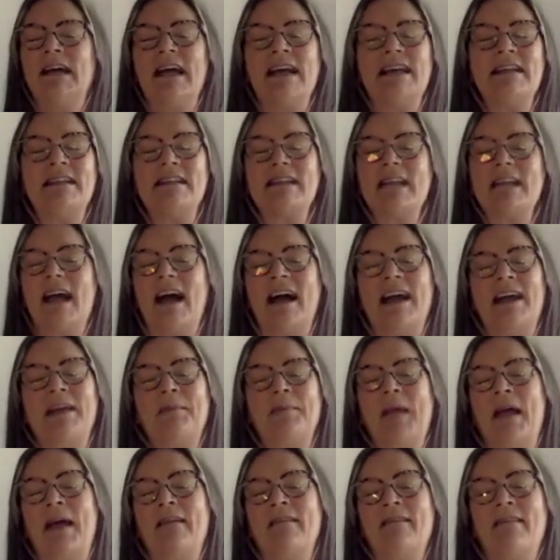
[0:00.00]
as I
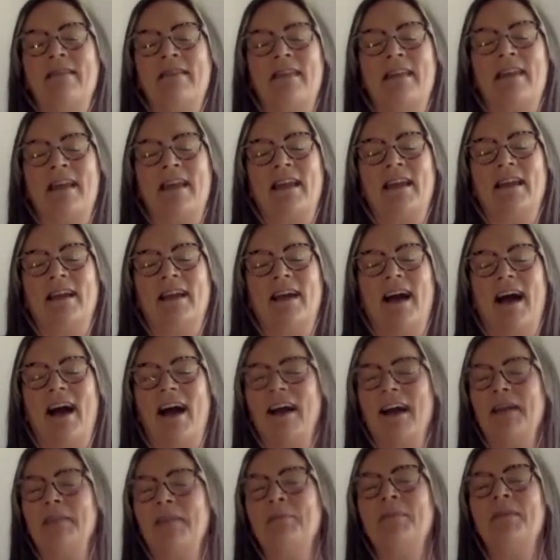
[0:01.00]
am healthy,
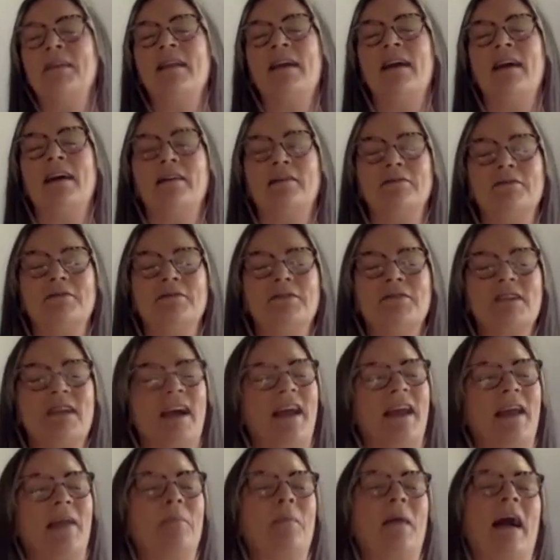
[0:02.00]
I am loved,
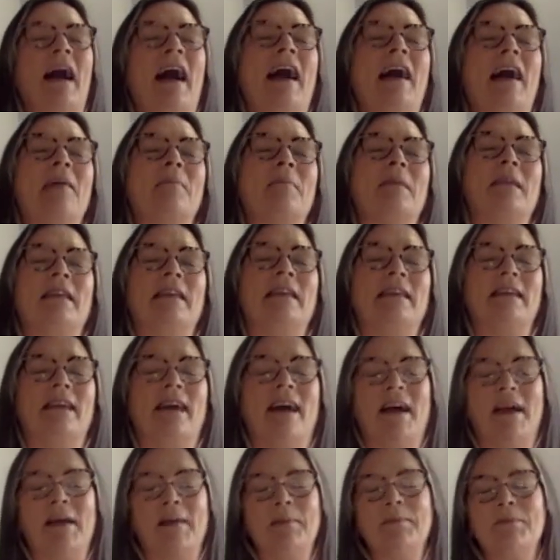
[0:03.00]
I am happy,
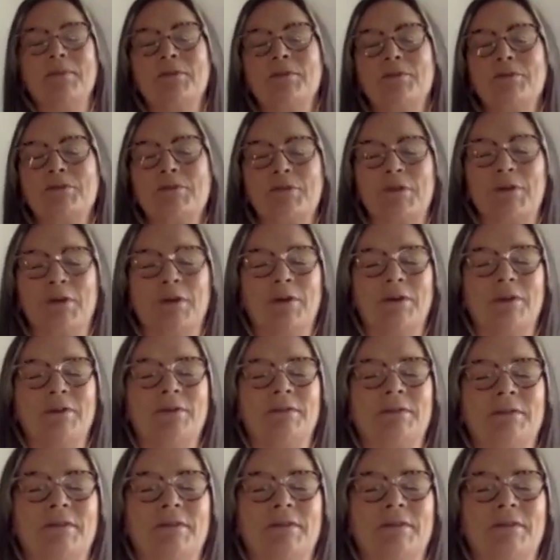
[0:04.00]
I am strong.